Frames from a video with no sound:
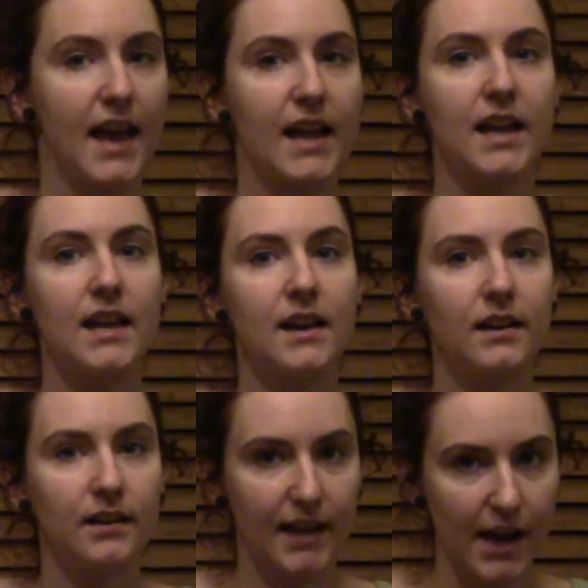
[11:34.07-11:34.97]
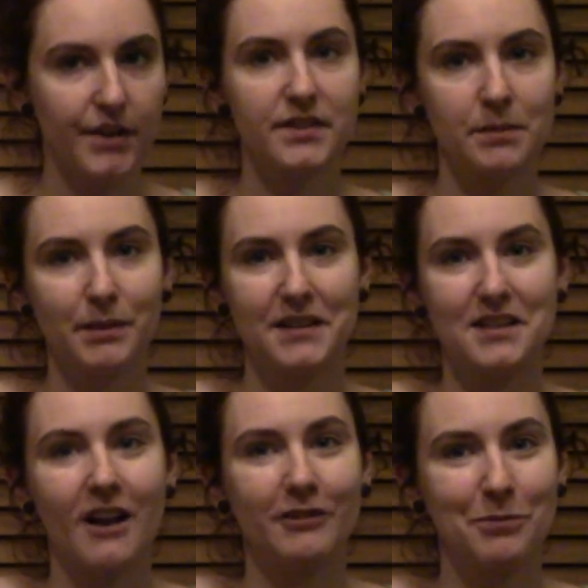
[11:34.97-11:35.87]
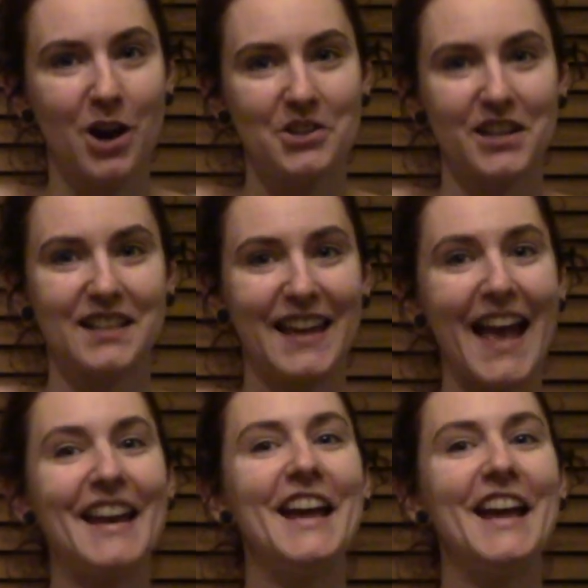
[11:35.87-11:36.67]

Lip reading: a Karen Simply Soft project again.